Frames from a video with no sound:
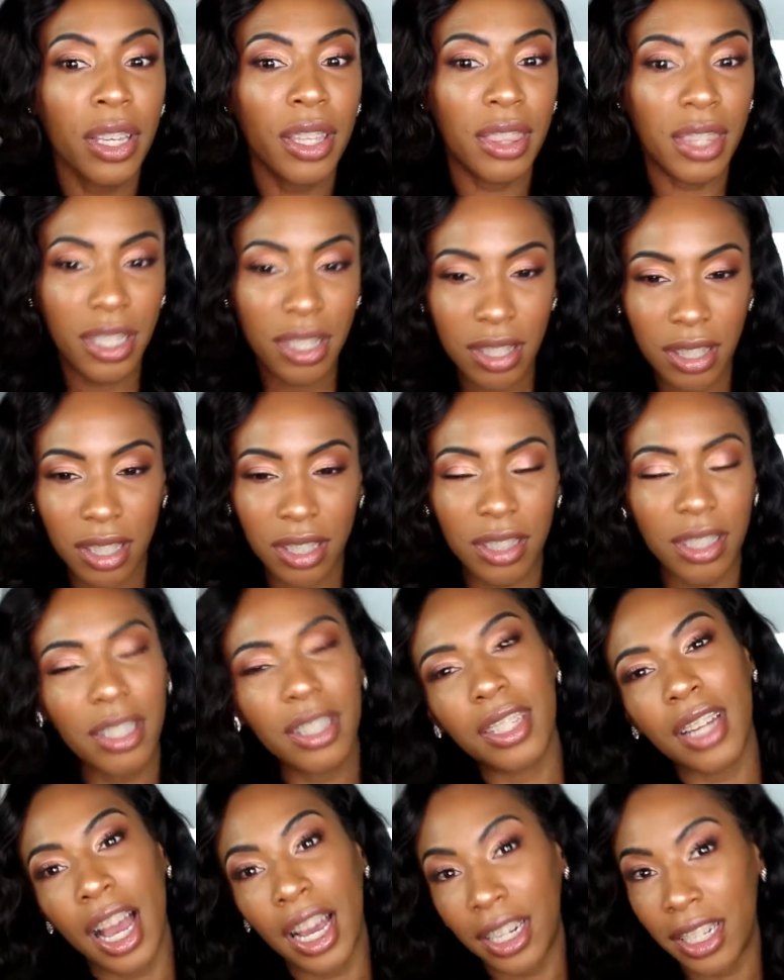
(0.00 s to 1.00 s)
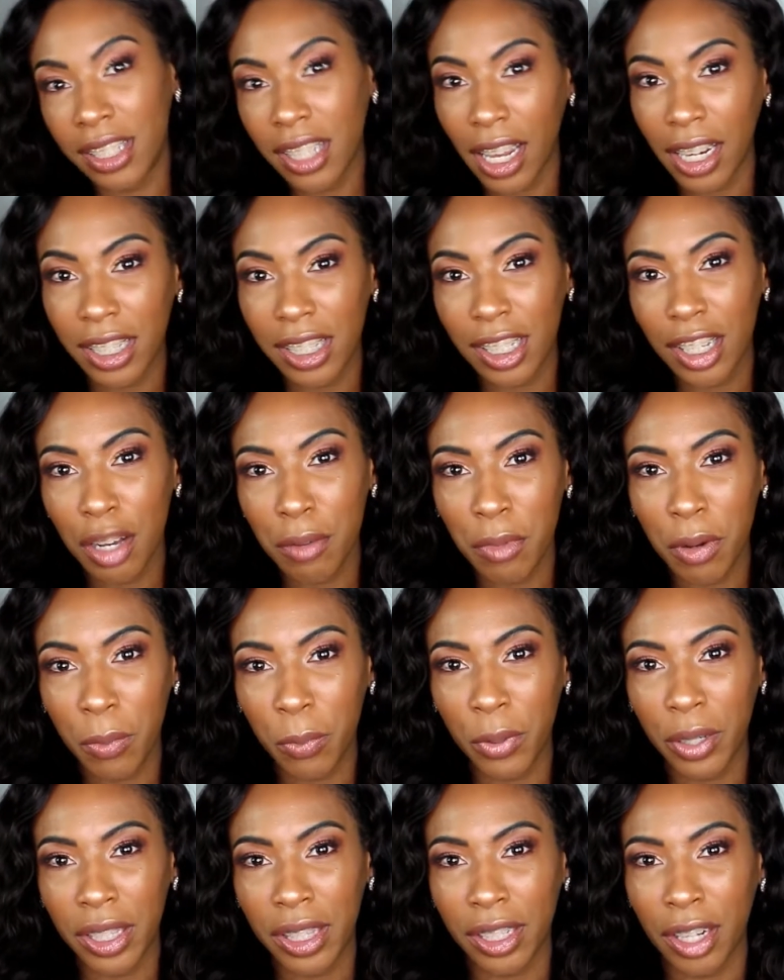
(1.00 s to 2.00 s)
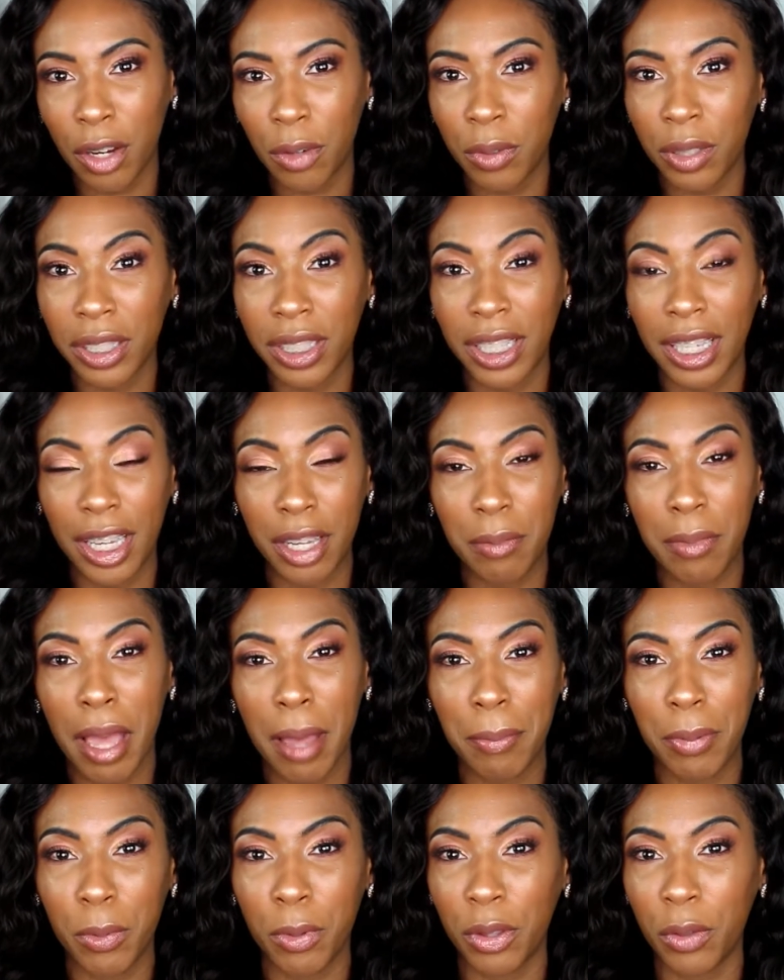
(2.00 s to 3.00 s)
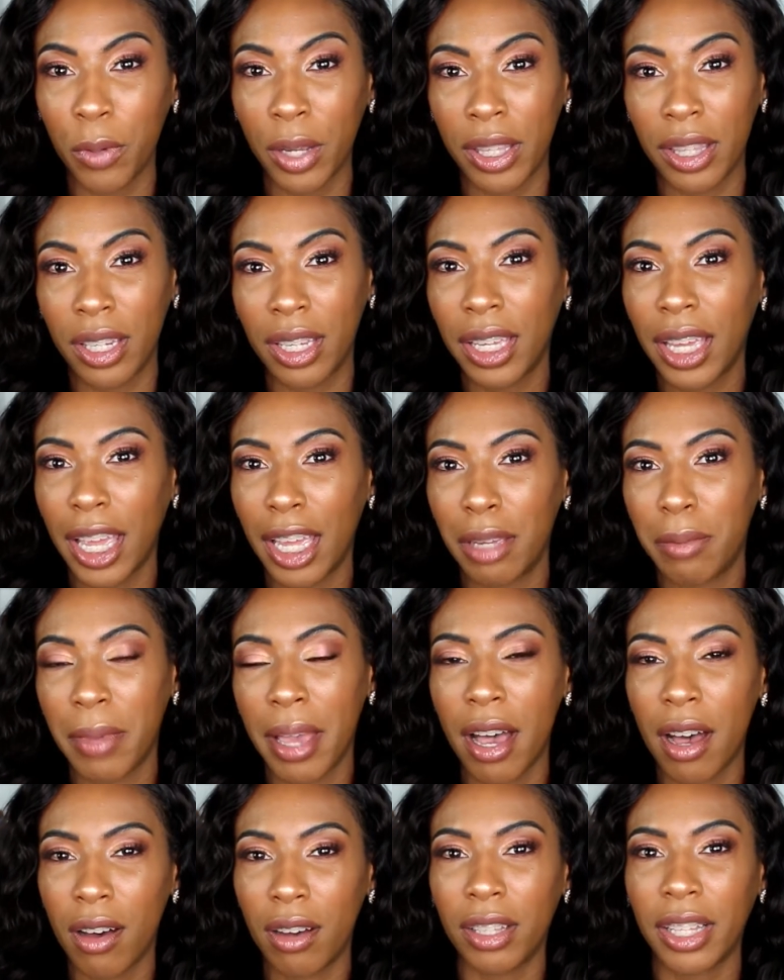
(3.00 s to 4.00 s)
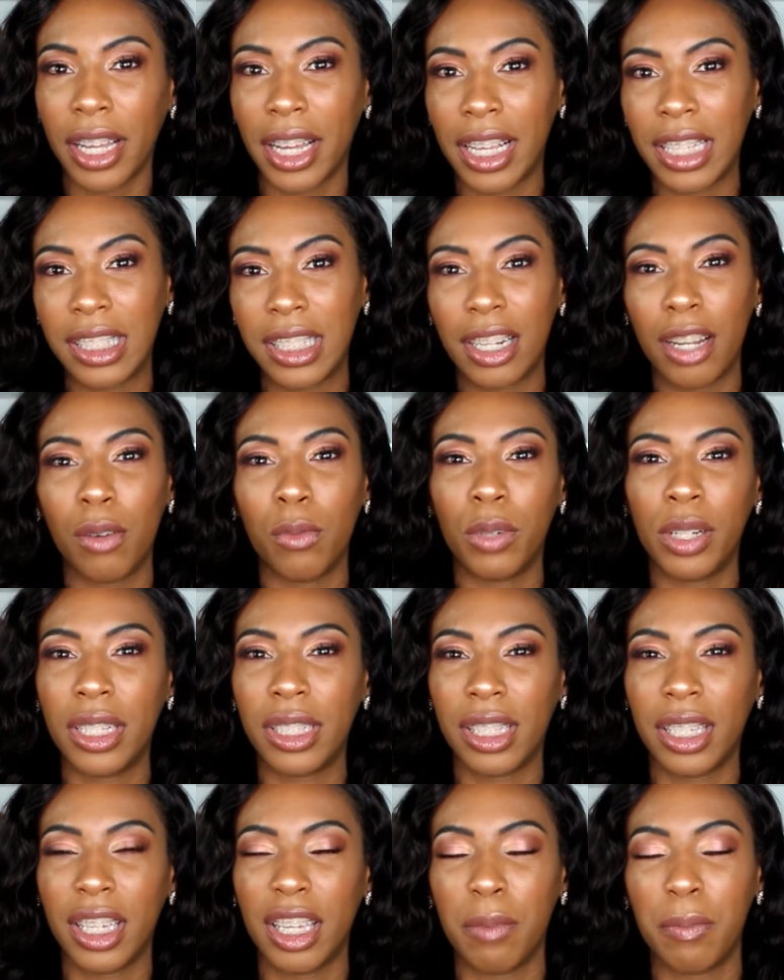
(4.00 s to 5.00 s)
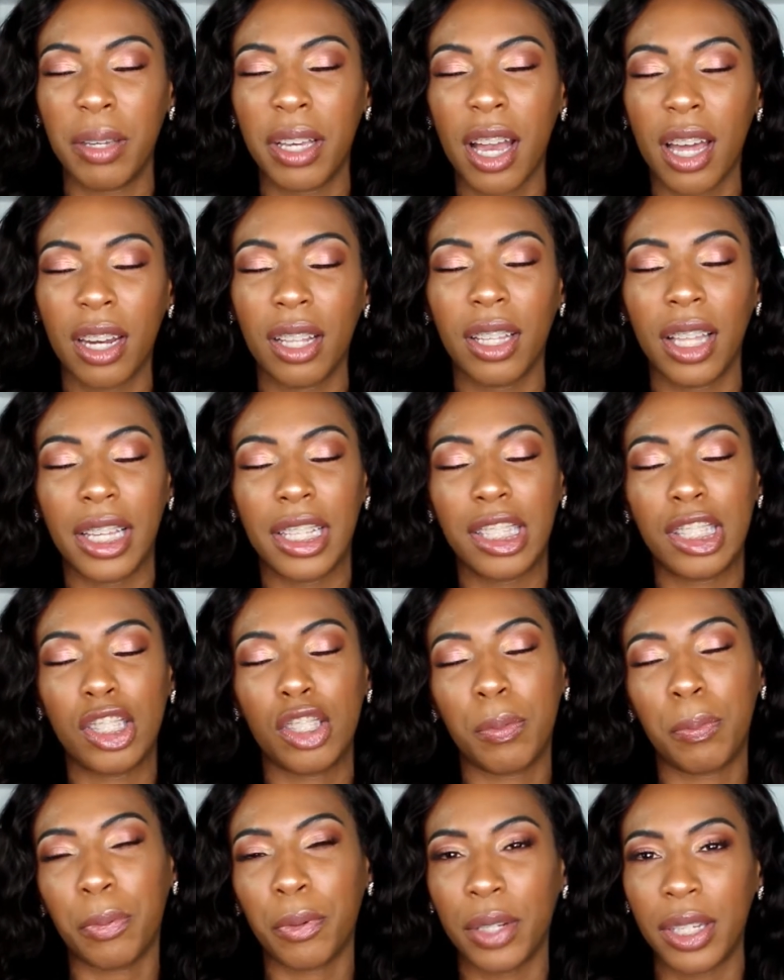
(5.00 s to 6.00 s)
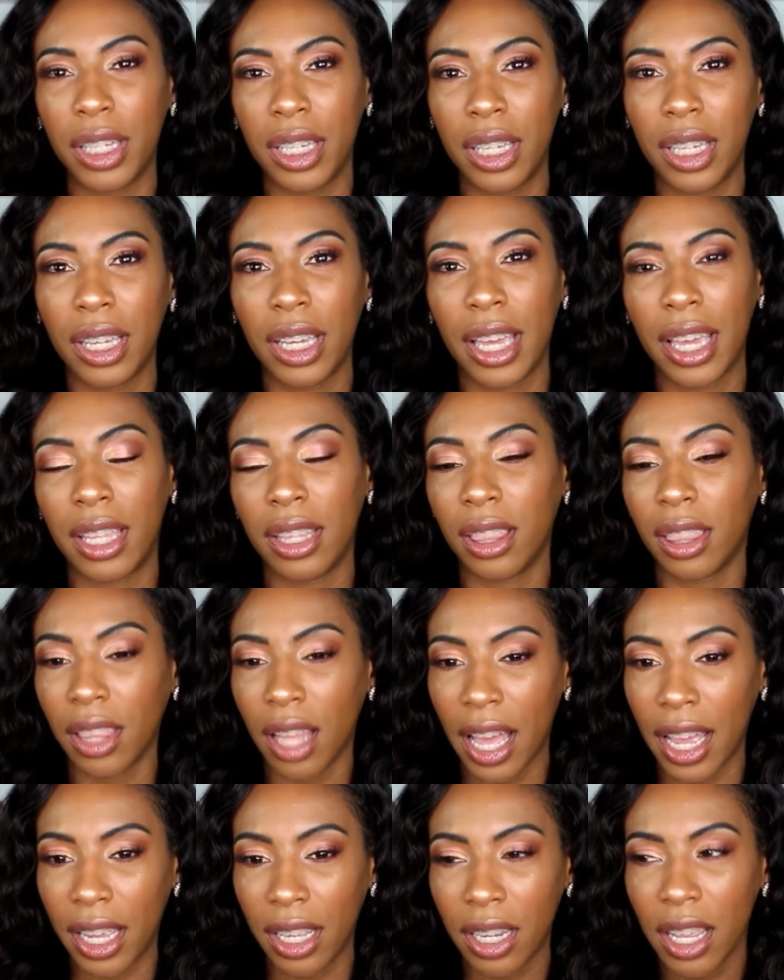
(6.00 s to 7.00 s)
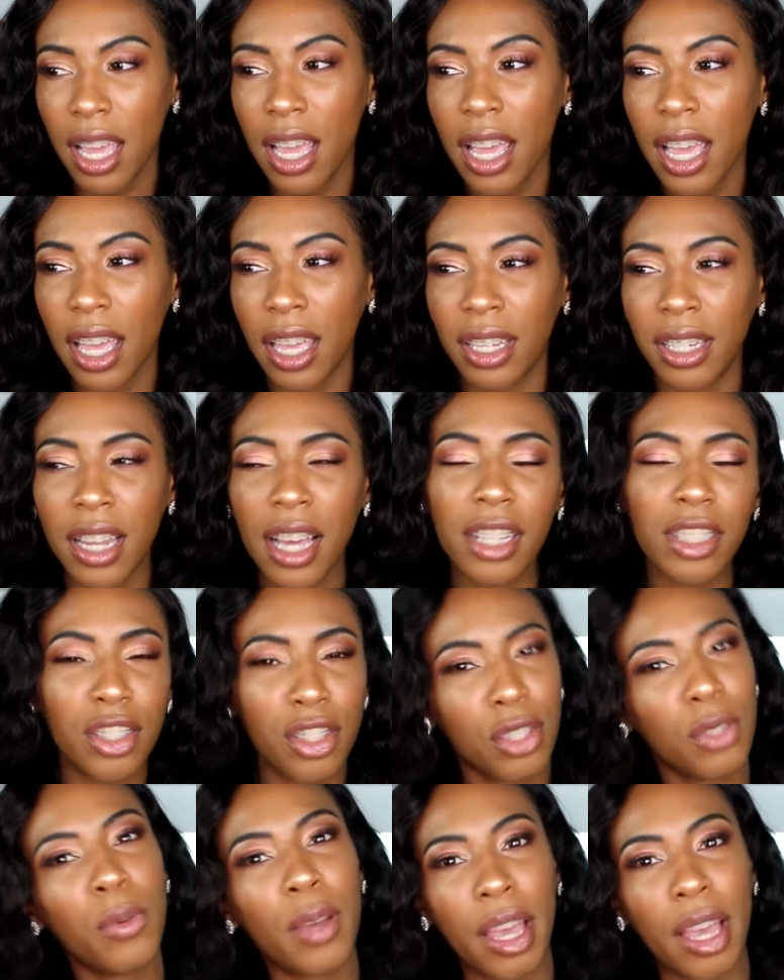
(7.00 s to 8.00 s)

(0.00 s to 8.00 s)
This is the look that I decided to come up with and I really am happy with the way that it came out. Like I said, I wanted to keep it kind of like spring and light and not too